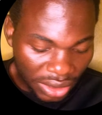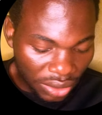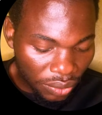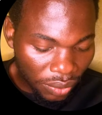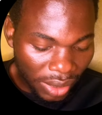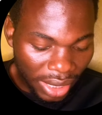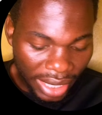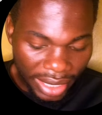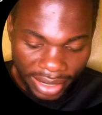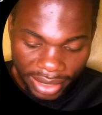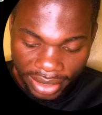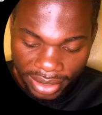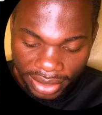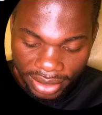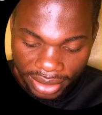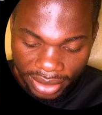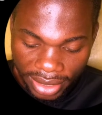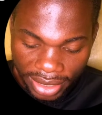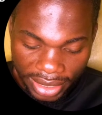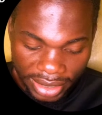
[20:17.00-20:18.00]
to like,
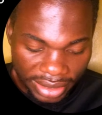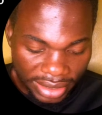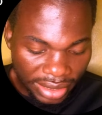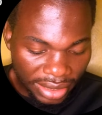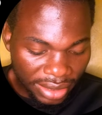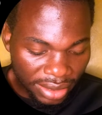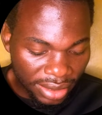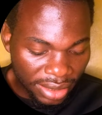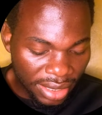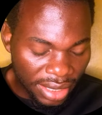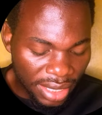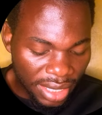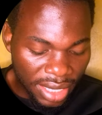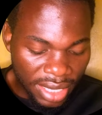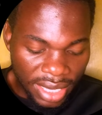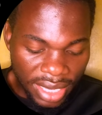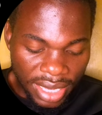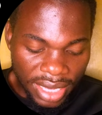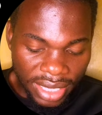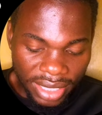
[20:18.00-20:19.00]
enter.
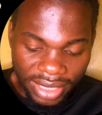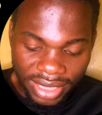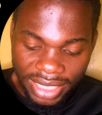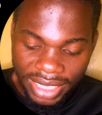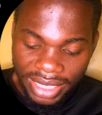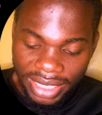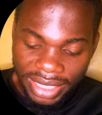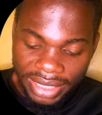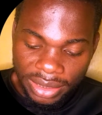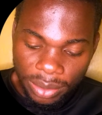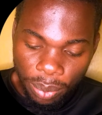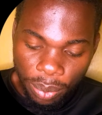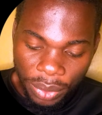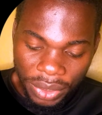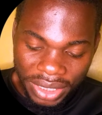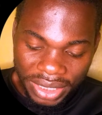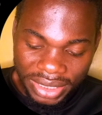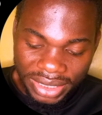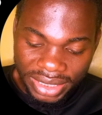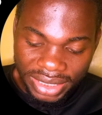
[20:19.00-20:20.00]
Then let's
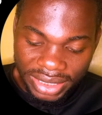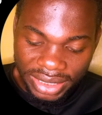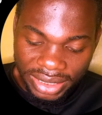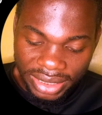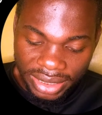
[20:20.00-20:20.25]
print